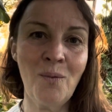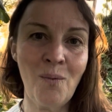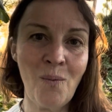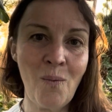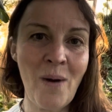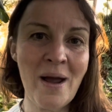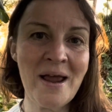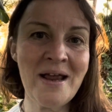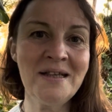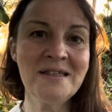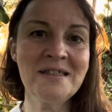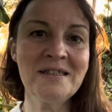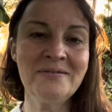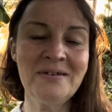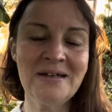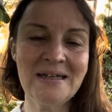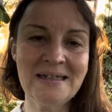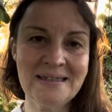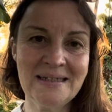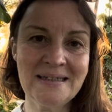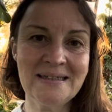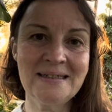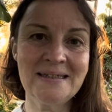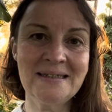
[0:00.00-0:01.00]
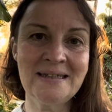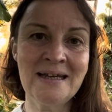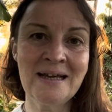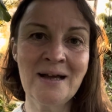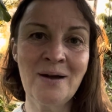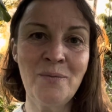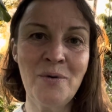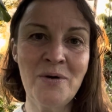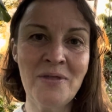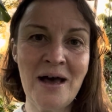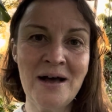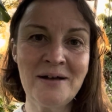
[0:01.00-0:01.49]
ways of
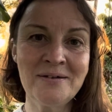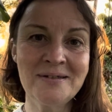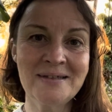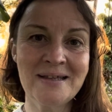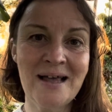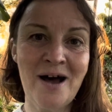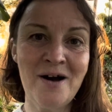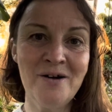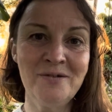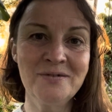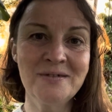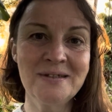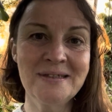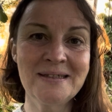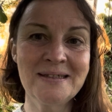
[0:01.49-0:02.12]
existing with ourselves.